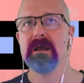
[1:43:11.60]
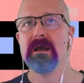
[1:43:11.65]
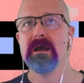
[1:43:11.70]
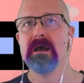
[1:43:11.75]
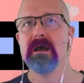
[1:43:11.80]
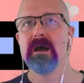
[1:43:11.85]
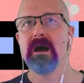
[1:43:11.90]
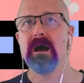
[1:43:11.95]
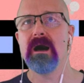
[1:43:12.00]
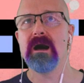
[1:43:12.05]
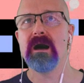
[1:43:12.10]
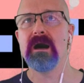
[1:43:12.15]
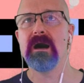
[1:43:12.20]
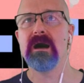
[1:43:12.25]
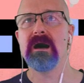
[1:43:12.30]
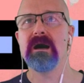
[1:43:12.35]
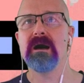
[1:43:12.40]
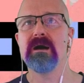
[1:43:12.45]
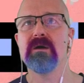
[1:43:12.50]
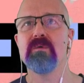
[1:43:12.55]

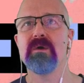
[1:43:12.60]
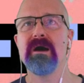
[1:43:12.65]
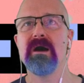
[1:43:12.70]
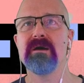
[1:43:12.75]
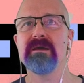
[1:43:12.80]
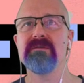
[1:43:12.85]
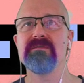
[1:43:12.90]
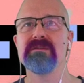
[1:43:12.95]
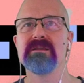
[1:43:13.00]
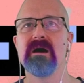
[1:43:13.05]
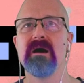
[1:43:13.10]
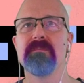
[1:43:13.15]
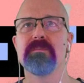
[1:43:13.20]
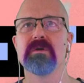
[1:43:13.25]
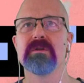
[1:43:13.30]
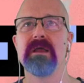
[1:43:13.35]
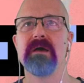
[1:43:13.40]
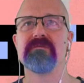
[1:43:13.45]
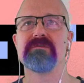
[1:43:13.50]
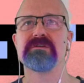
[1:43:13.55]
Well, even the upper
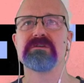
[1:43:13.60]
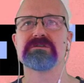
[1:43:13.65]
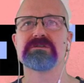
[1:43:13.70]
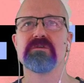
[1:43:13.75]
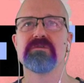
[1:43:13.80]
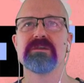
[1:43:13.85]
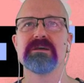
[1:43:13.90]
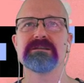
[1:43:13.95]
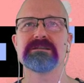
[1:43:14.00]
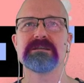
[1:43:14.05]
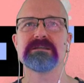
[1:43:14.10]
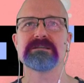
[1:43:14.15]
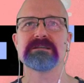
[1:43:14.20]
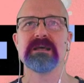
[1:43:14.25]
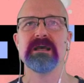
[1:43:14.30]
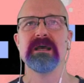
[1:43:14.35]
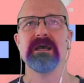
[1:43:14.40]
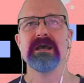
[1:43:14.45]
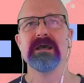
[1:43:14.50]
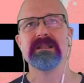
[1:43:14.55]
left. So this is
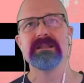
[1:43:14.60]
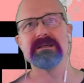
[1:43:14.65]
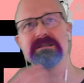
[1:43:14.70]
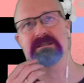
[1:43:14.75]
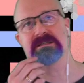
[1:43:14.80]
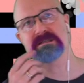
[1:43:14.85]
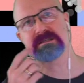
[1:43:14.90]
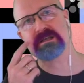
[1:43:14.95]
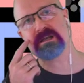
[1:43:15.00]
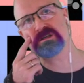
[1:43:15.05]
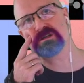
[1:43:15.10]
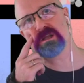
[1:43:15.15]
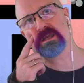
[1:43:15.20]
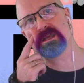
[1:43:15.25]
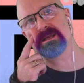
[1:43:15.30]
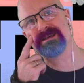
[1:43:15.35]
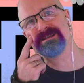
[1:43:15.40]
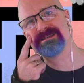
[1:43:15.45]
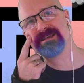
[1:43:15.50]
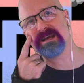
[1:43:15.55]
essentially
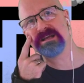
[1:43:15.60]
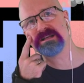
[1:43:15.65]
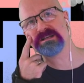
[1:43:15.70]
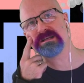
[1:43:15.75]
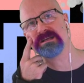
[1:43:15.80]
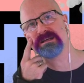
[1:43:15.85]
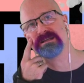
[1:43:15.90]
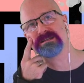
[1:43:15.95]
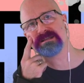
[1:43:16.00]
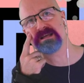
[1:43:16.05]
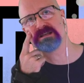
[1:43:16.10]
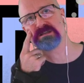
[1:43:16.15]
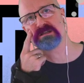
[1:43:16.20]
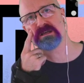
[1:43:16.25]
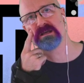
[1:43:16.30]
essentially.